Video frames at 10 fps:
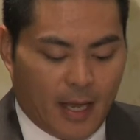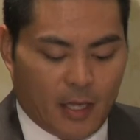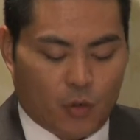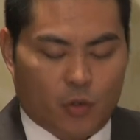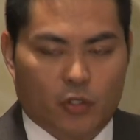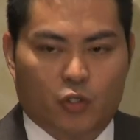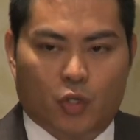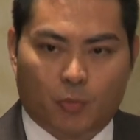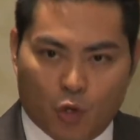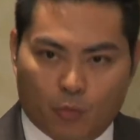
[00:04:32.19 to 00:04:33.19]
in order to
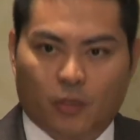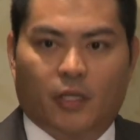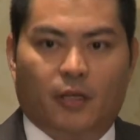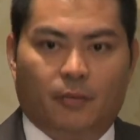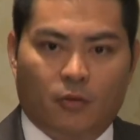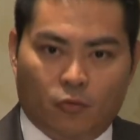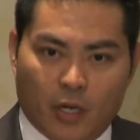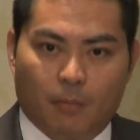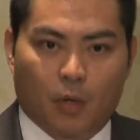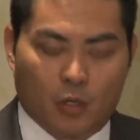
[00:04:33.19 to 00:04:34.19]
appropriately
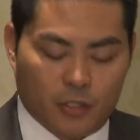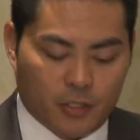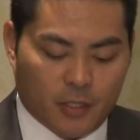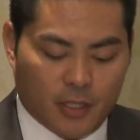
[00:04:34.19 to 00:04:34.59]
reimburse